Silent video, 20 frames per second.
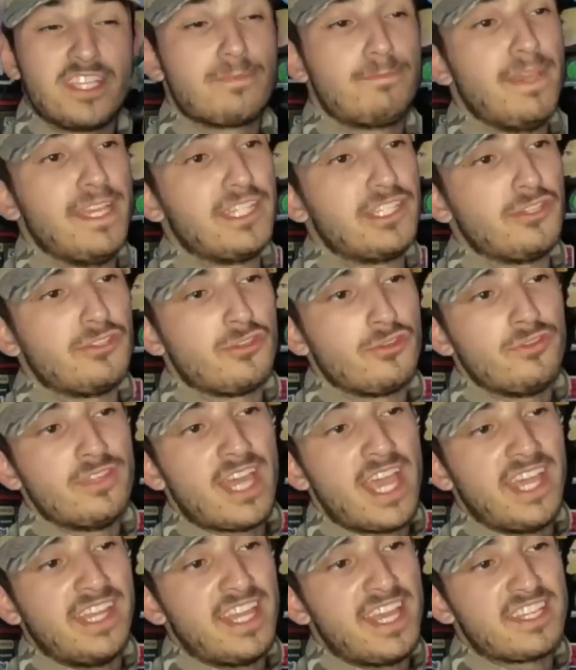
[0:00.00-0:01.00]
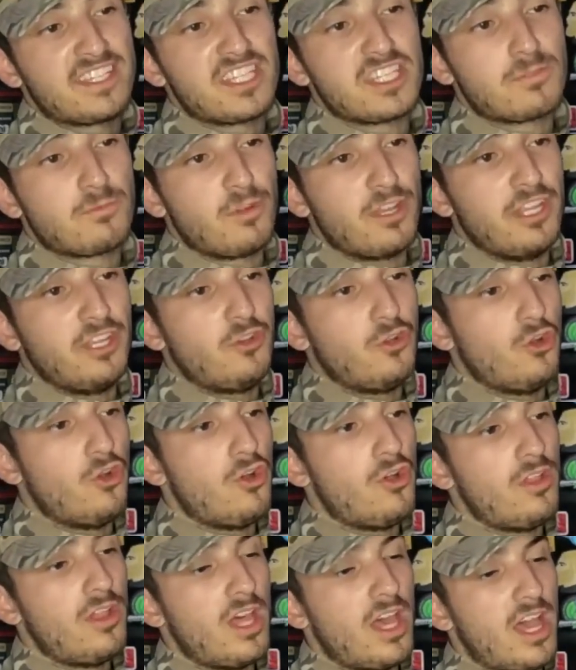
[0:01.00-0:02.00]
P229S is pretty
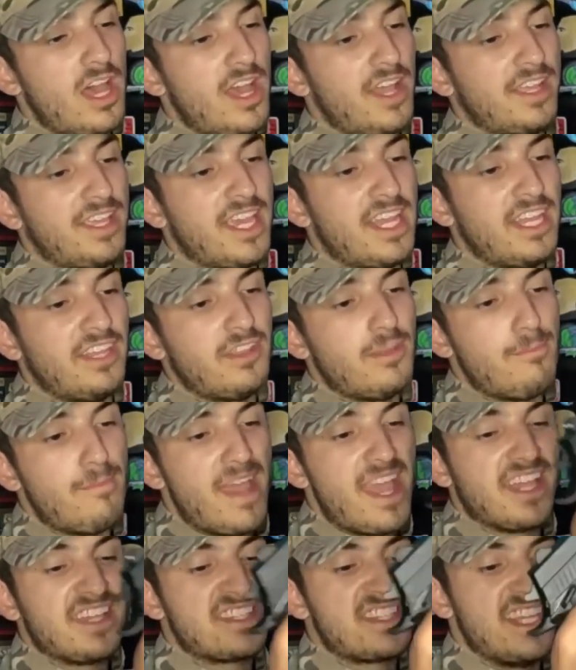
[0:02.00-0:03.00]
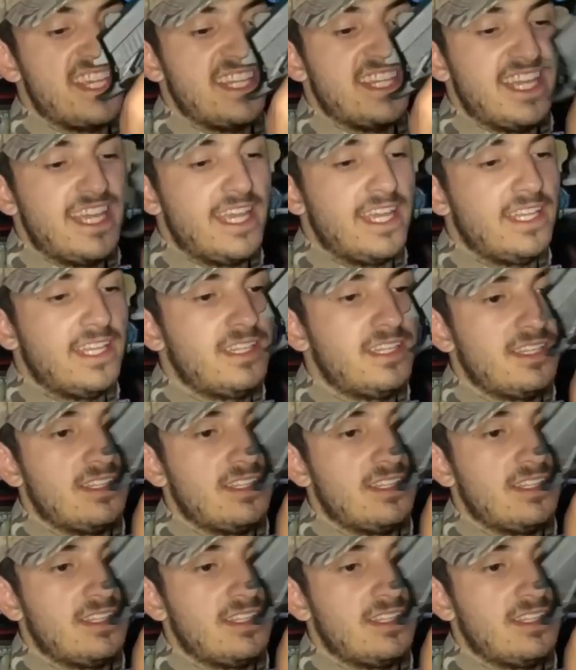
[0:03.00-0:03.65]
cool. Getting the magazine in